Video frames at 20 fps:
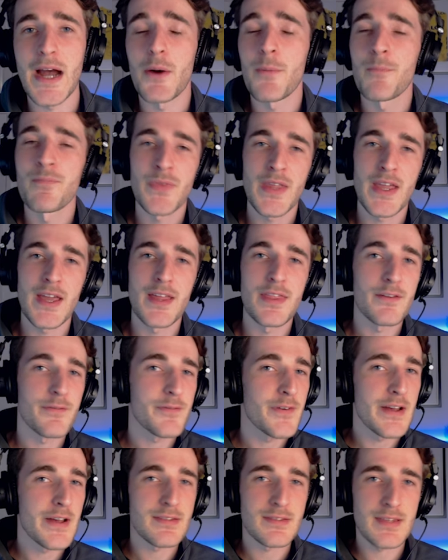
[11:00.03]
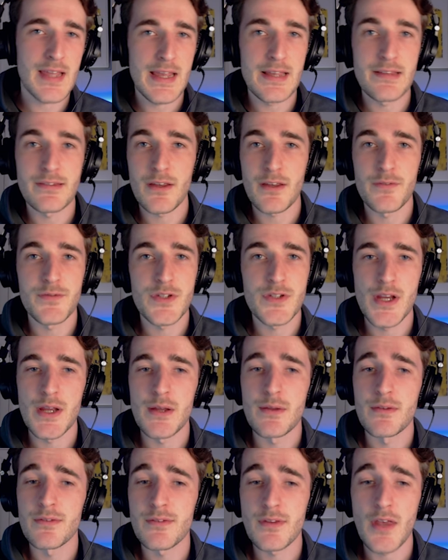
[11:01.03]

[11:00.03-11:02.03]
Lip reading: out in the first days of June.